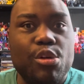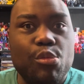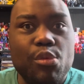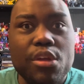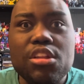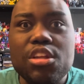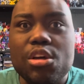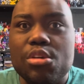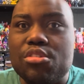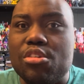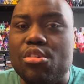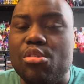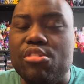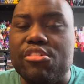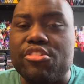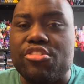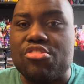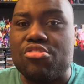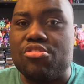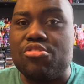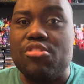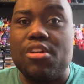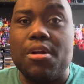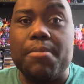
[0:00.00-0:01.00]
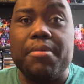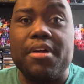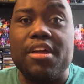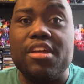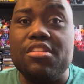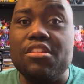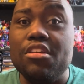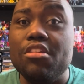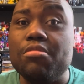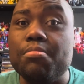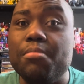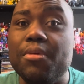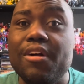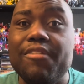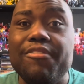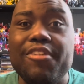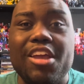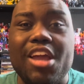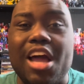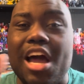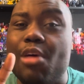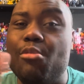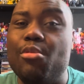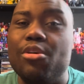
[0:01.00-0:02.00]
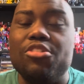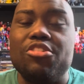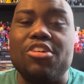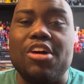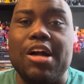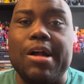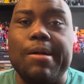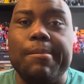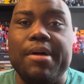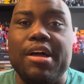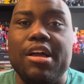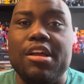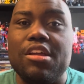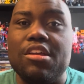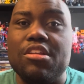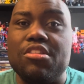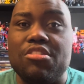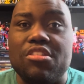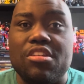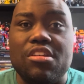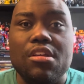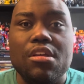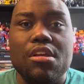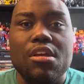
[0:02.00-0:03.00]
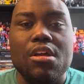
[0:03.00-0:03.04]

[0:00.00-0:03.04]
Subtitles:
We know the origin story, but in this movie, I won't talk about it.